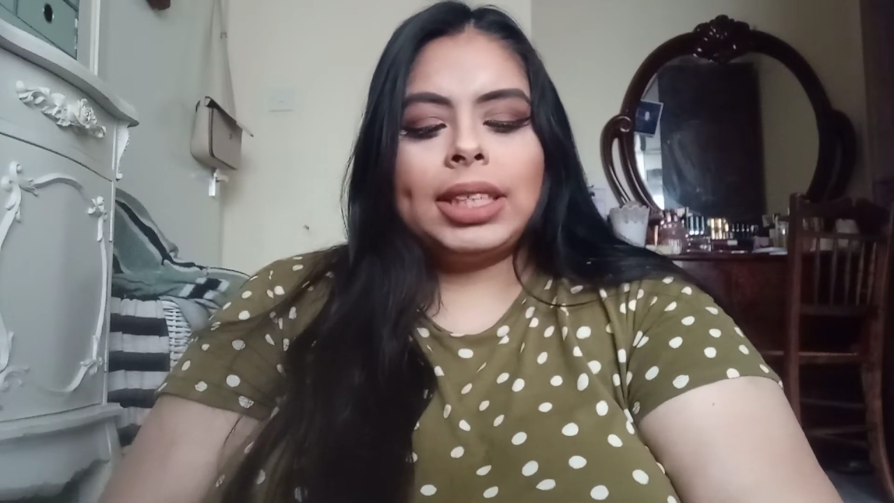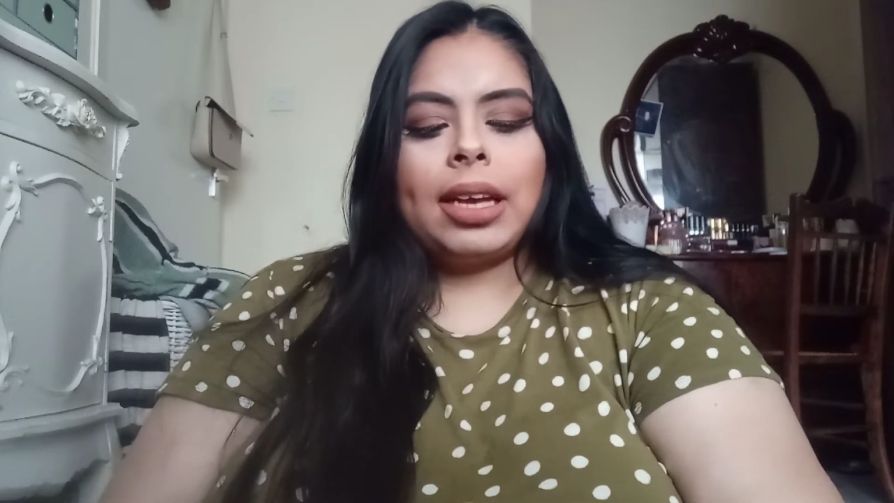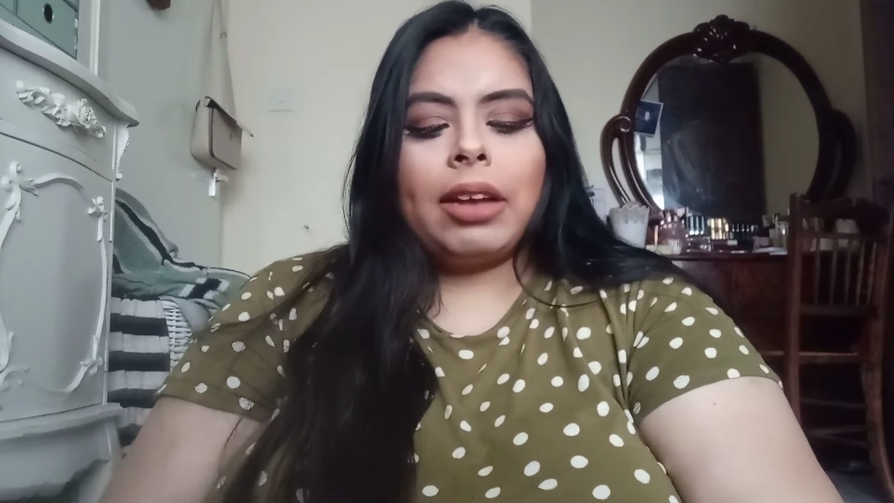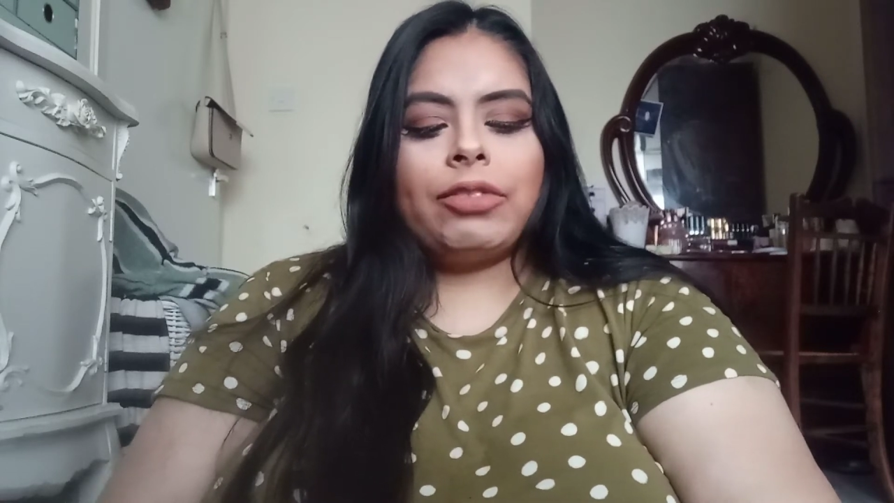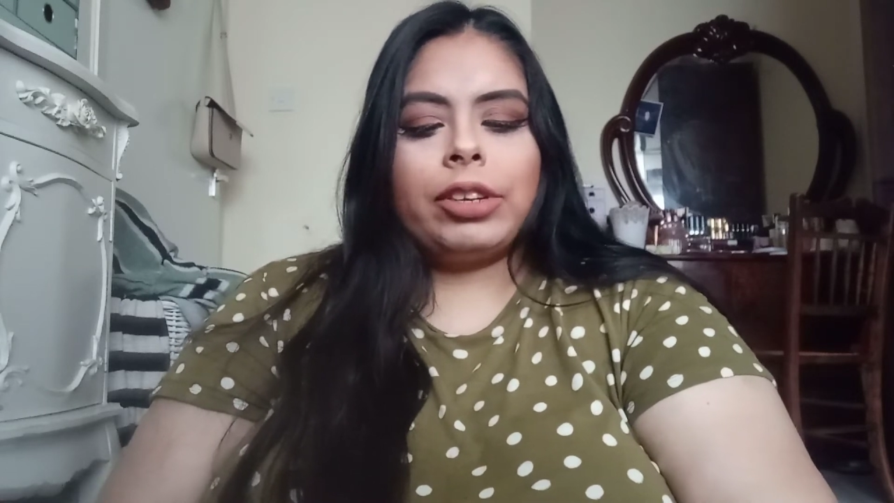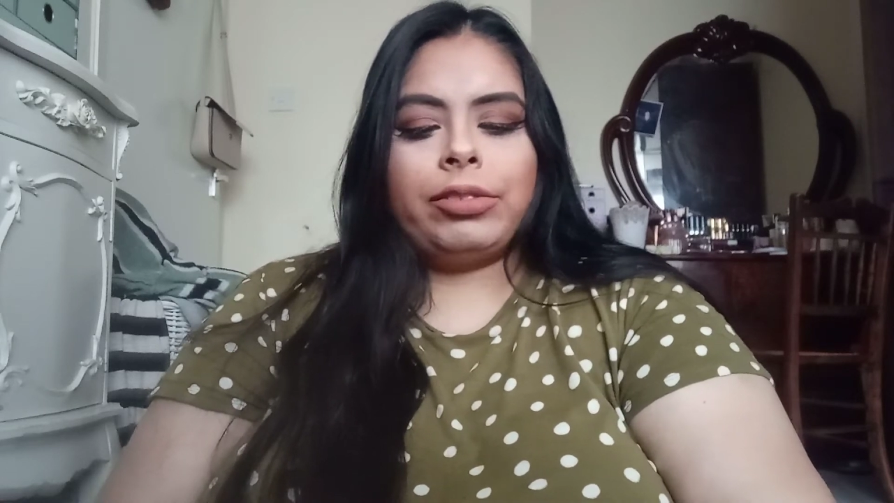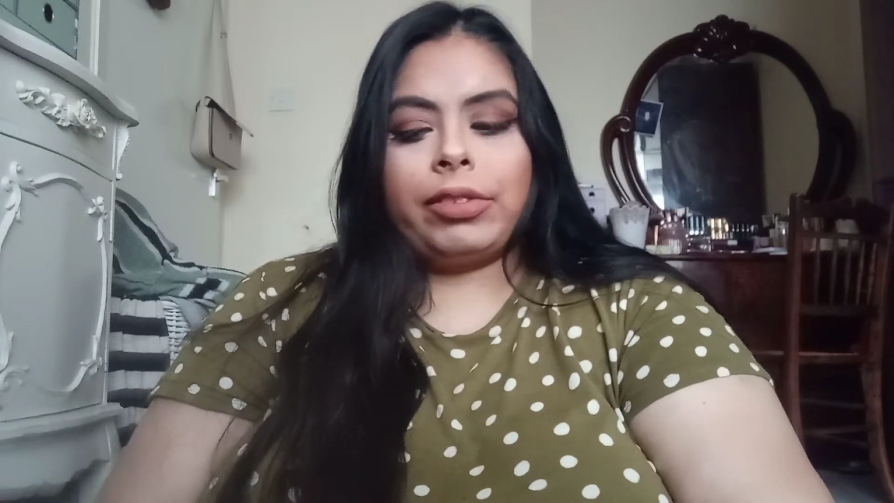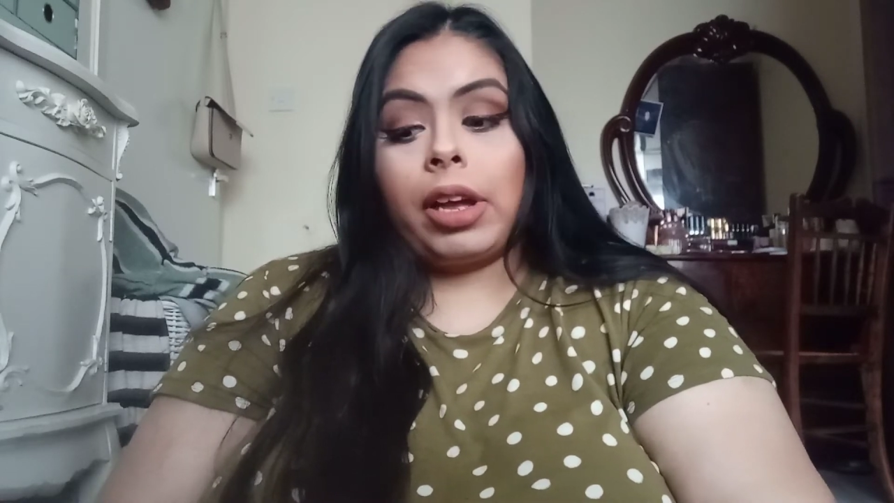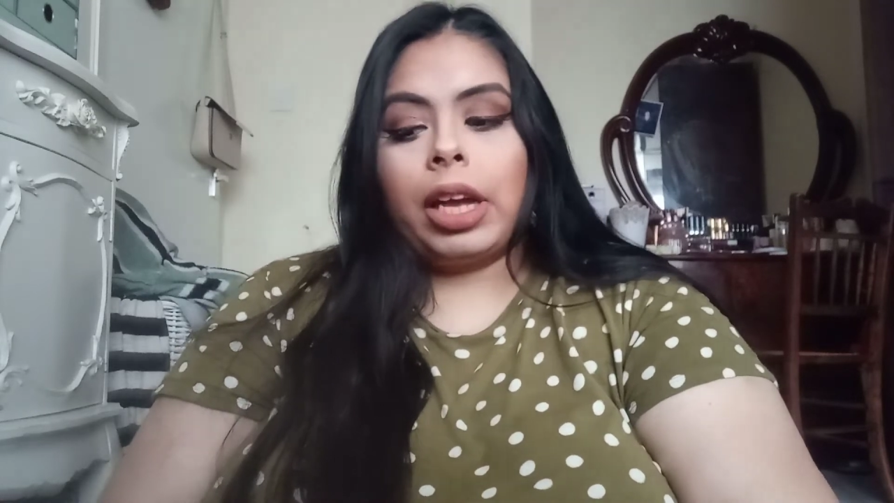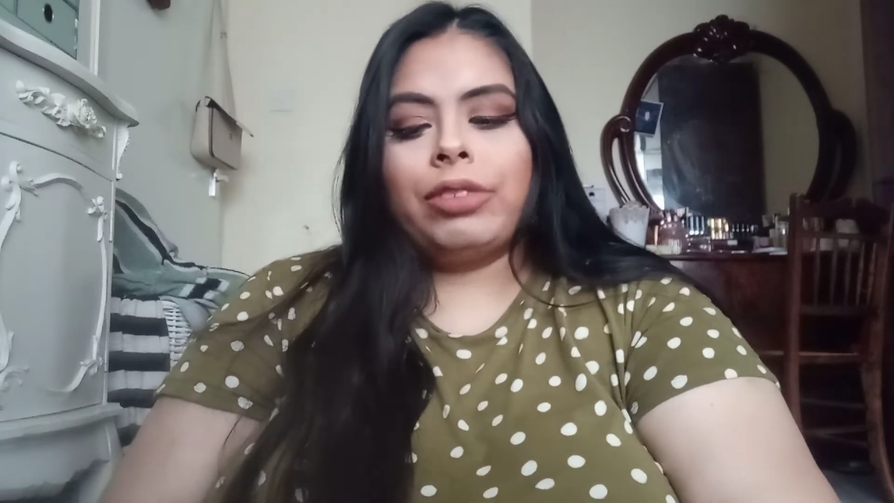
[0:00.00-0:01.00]
have
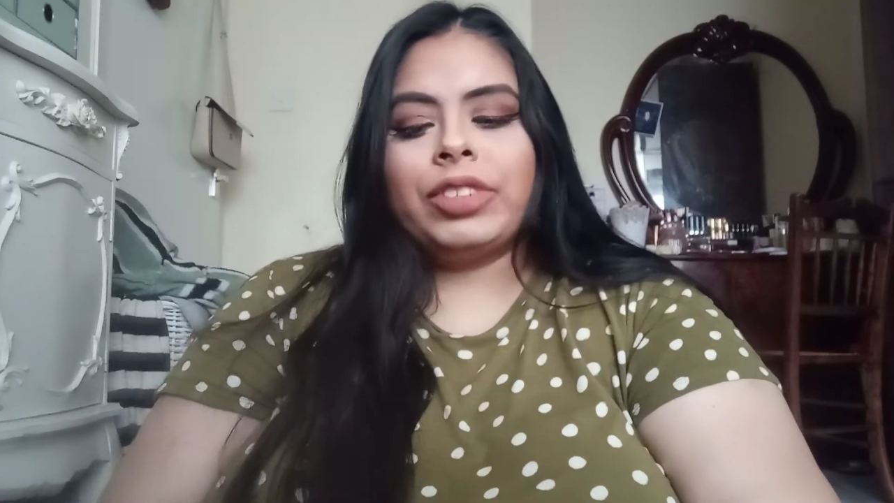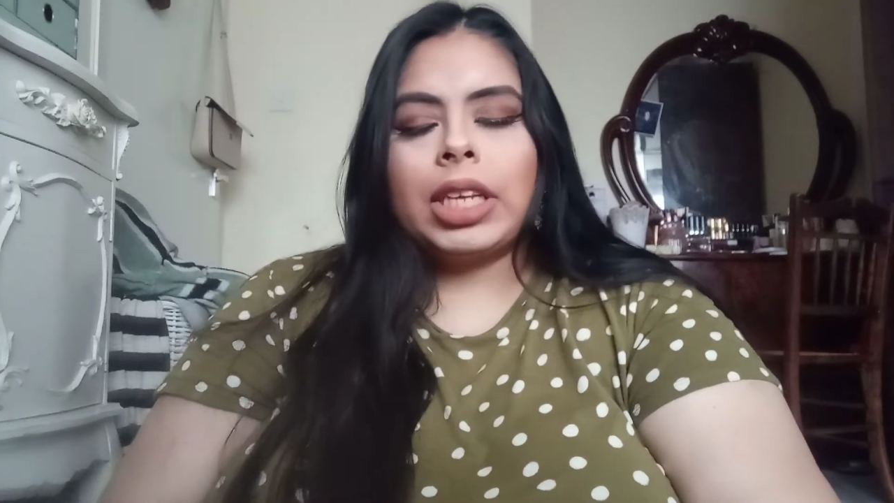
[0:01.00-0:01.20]
arrived,